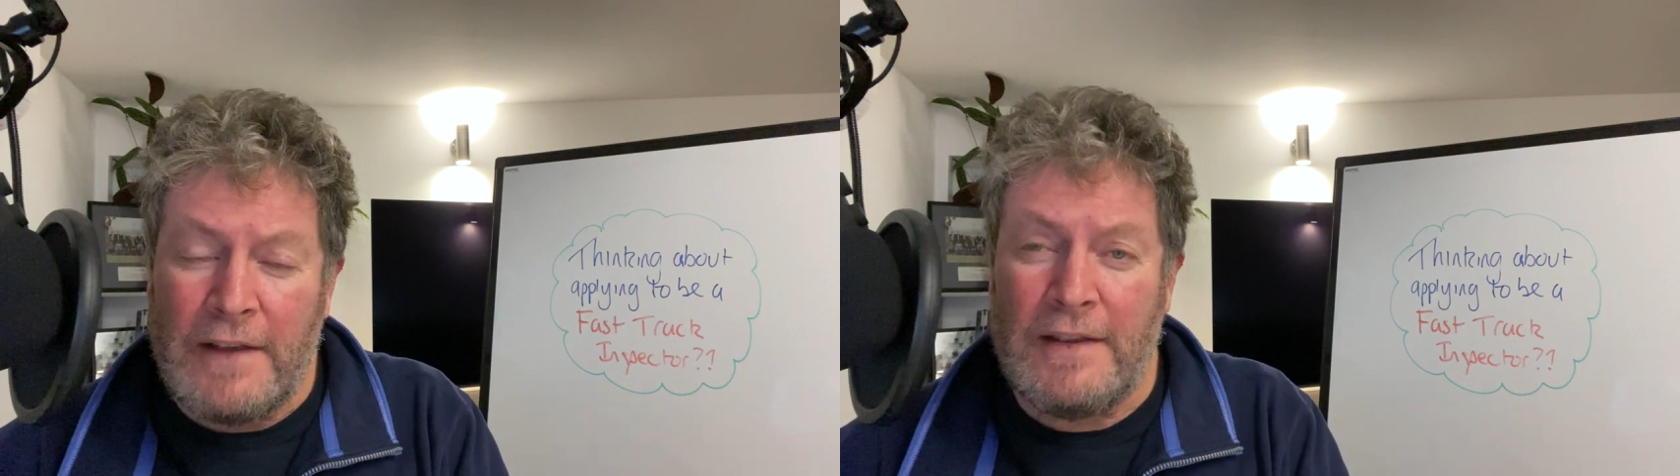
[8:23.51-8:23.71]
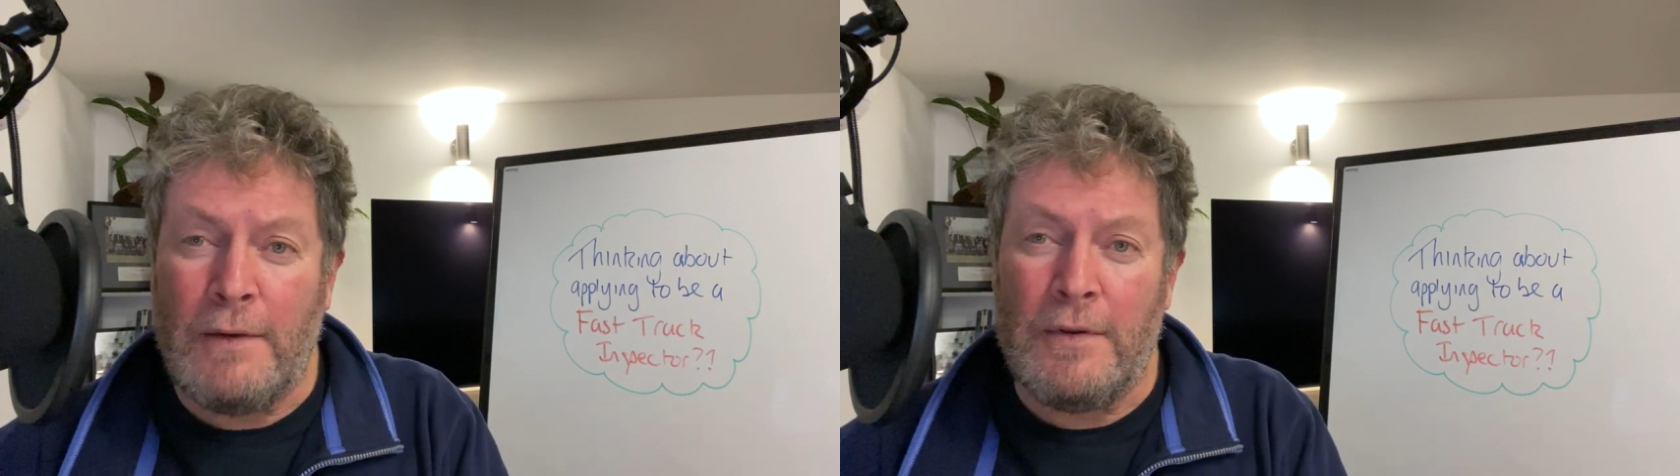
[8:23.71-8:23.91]

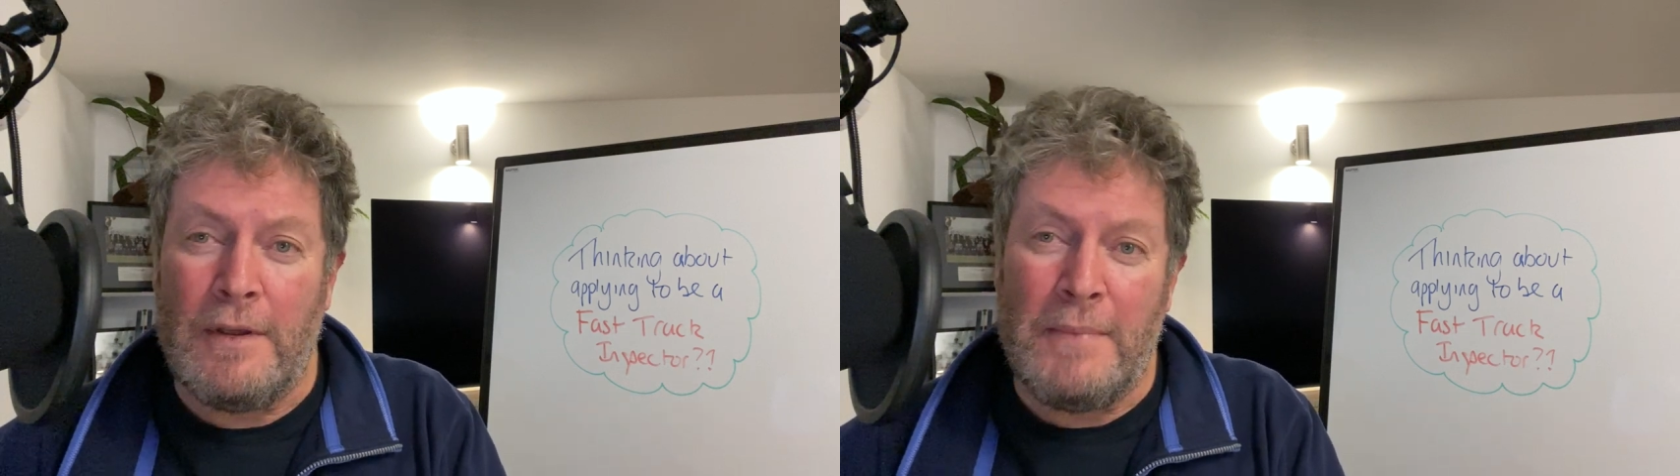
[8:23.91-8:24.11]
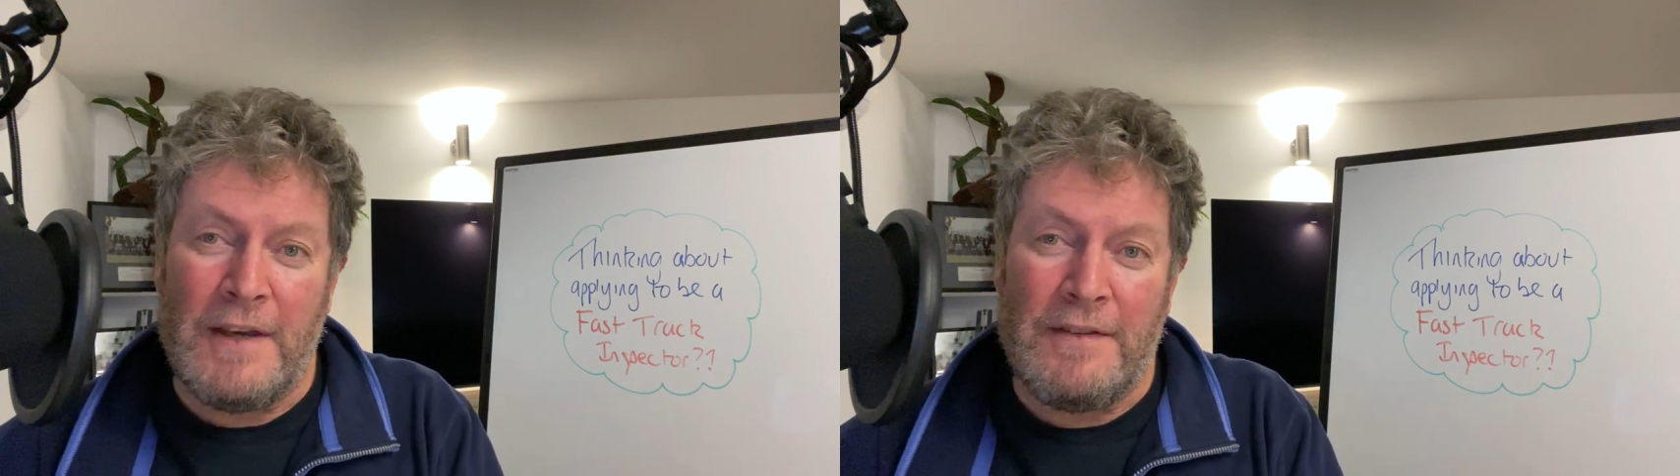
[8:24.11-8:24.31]
I'd say one of
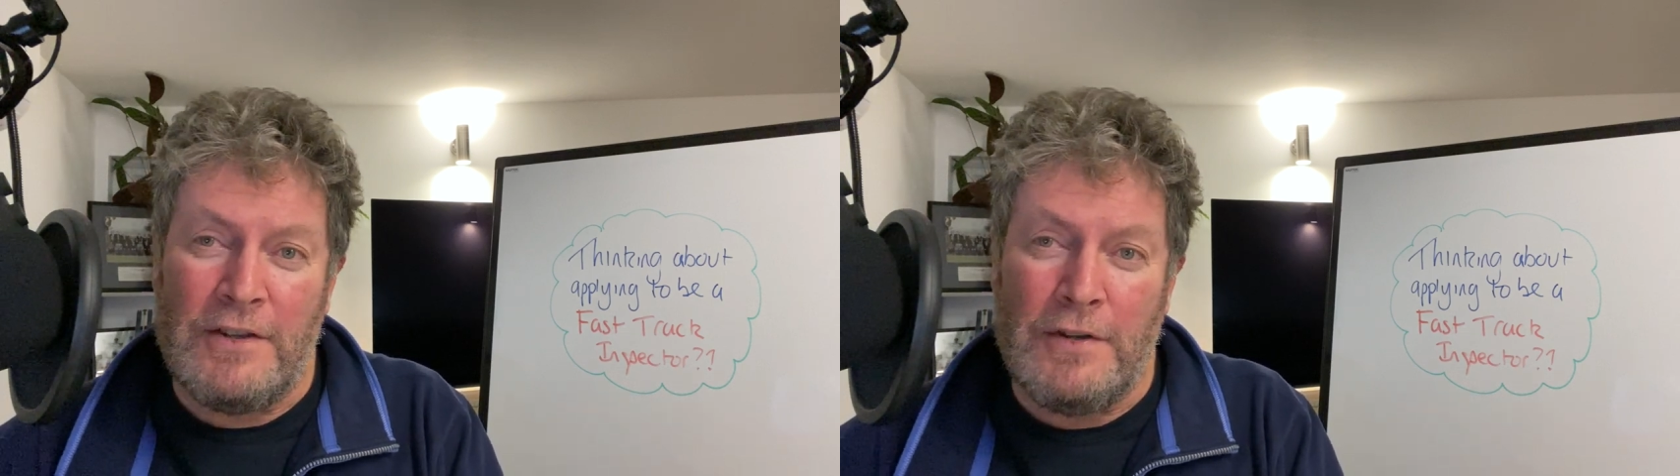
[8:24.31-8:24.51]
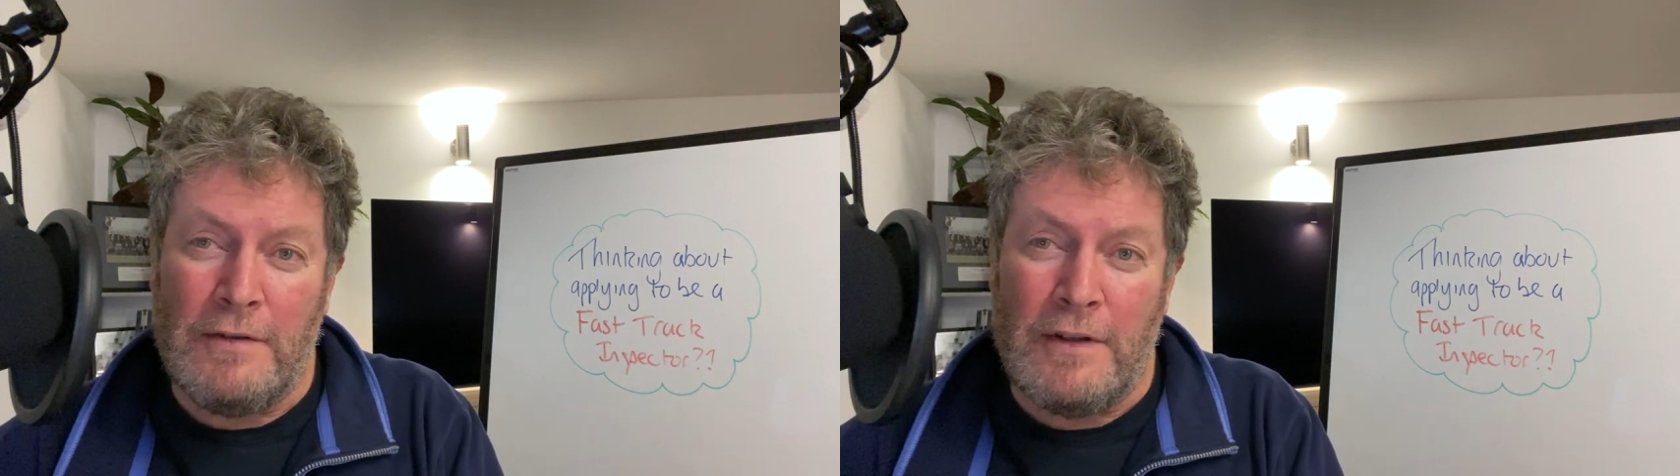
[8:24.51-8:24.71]
the biggest
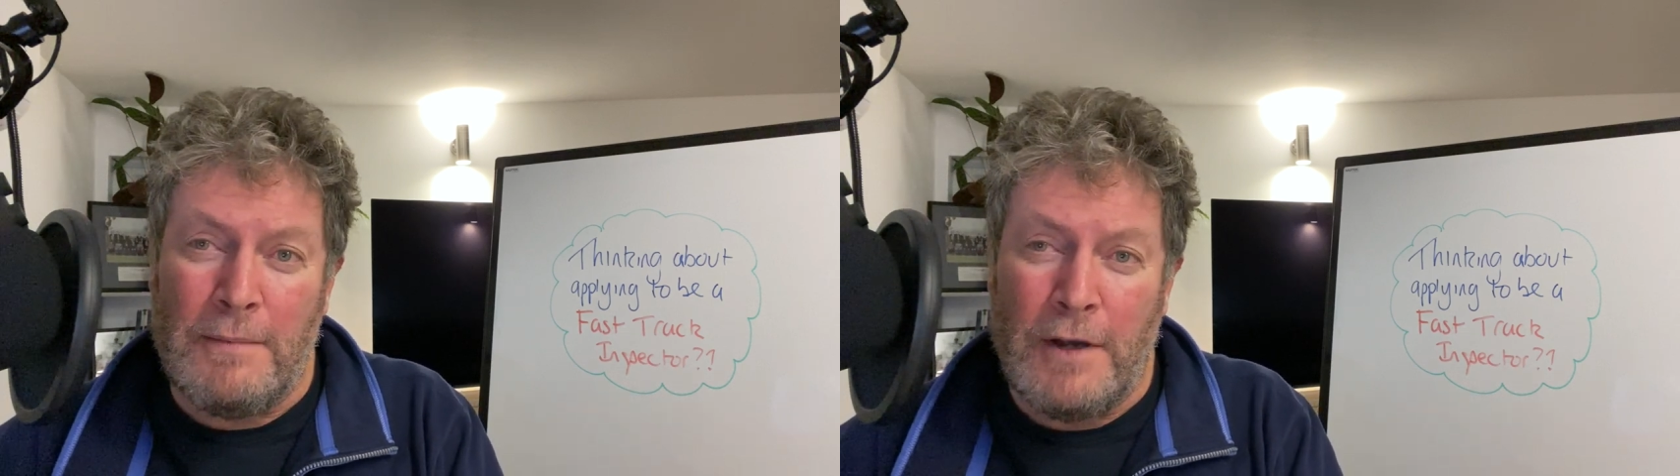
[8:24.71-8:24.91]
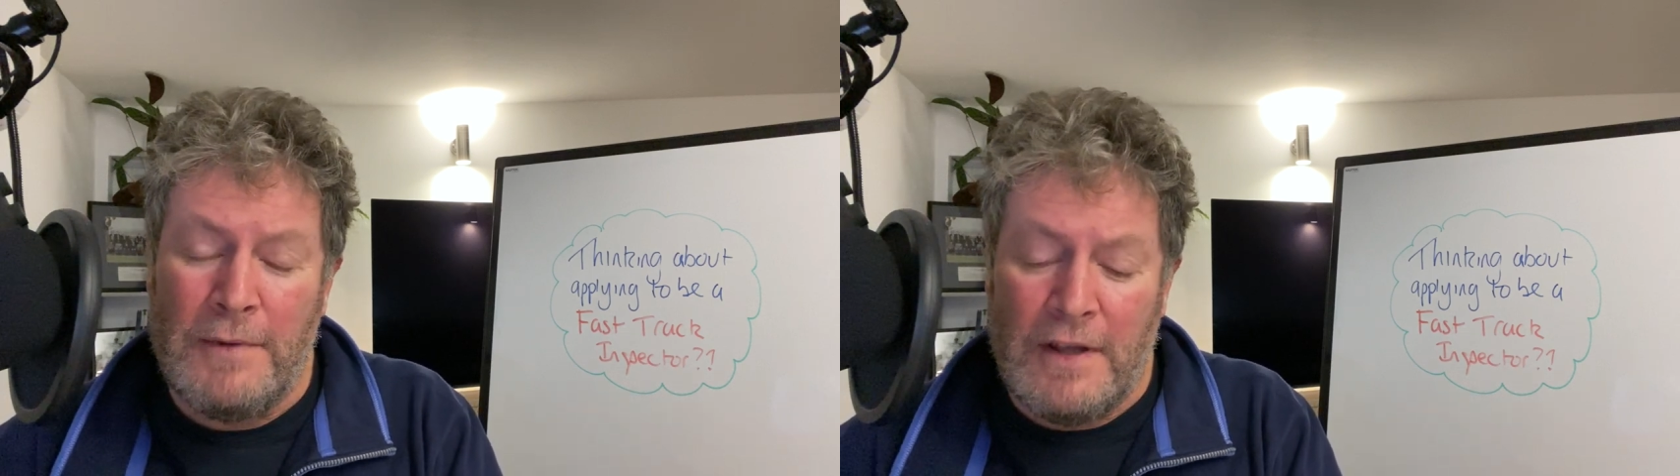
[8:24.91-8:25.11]
issues at the
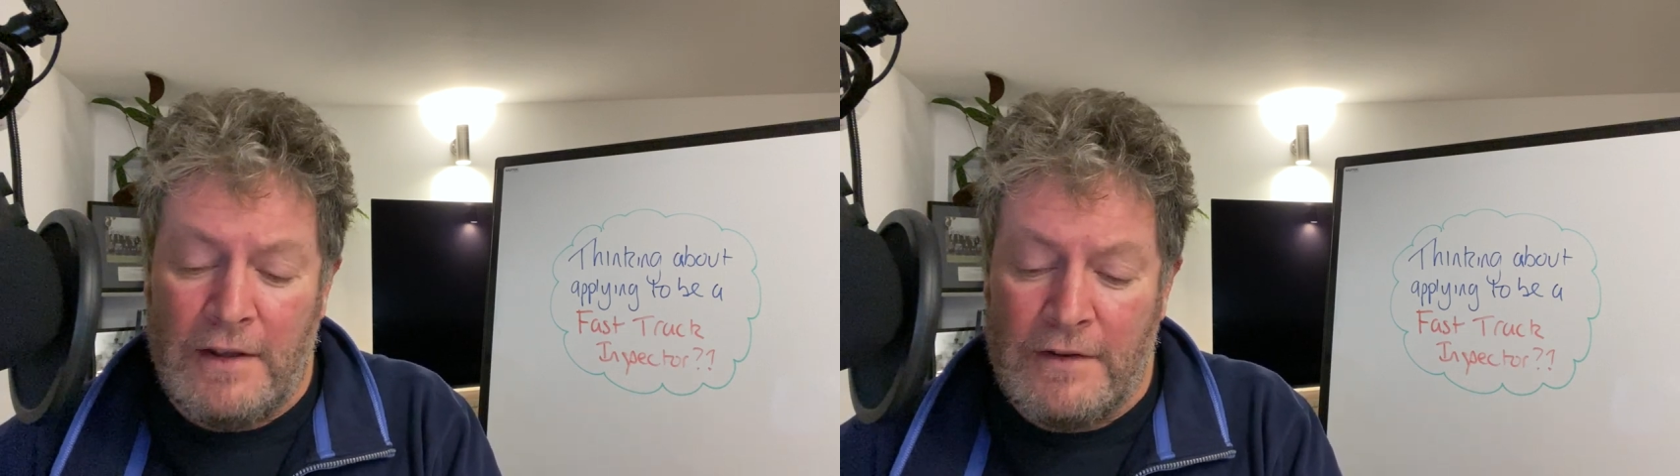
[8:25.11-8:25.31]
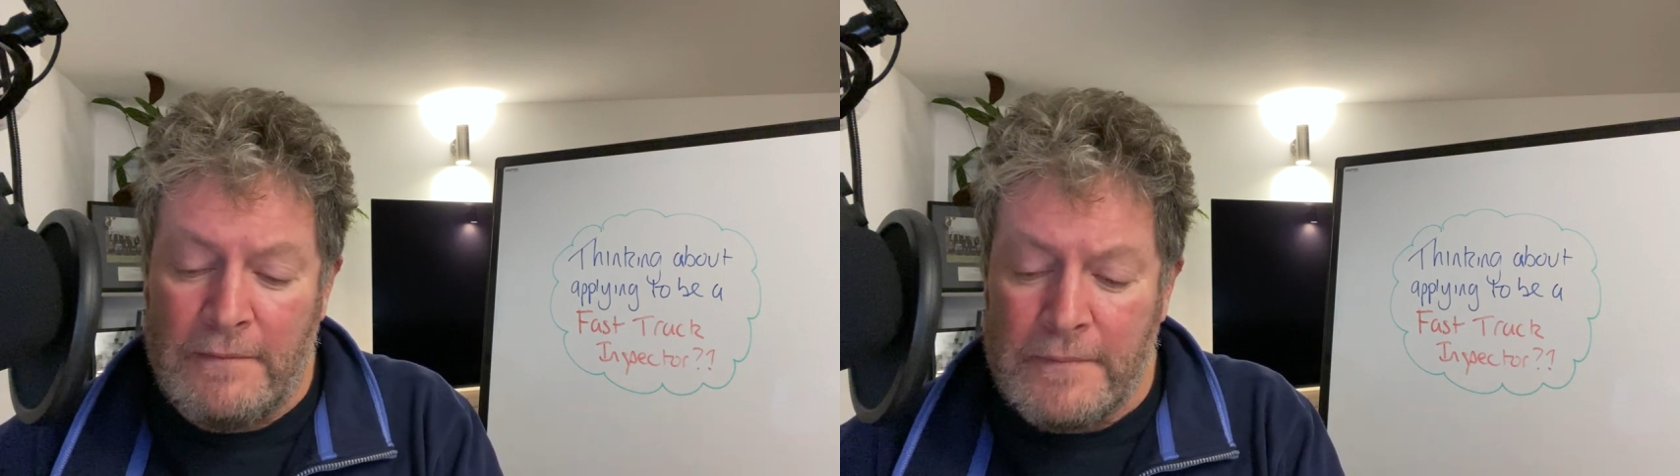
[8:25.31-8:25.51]
moment
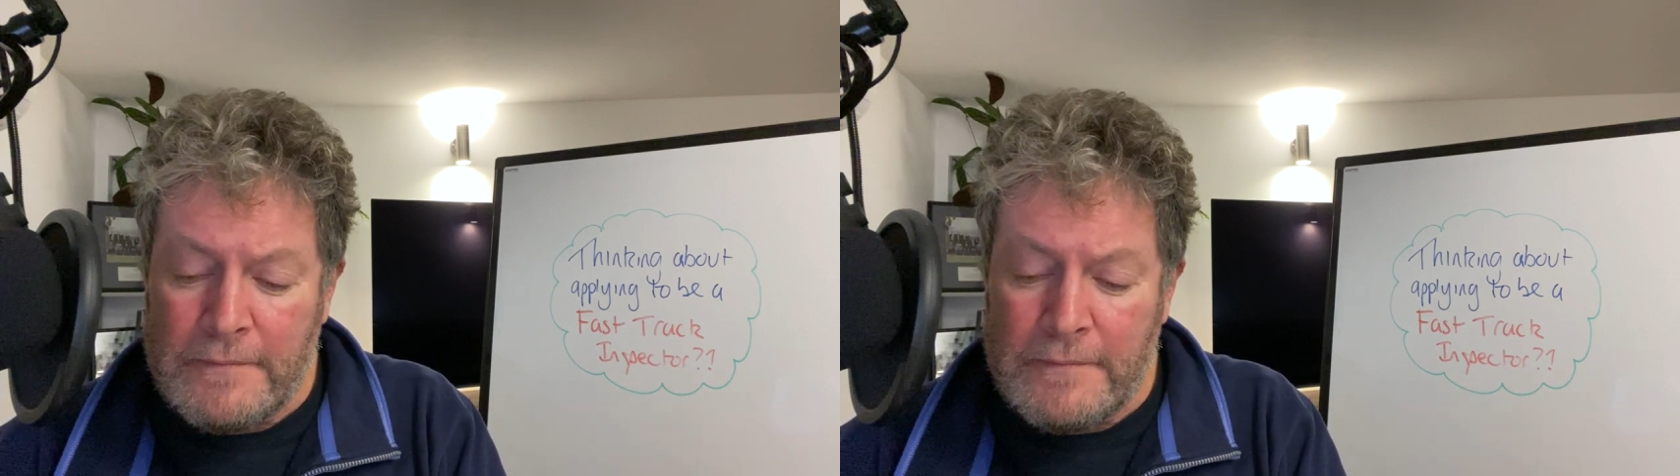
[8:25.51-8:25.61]
is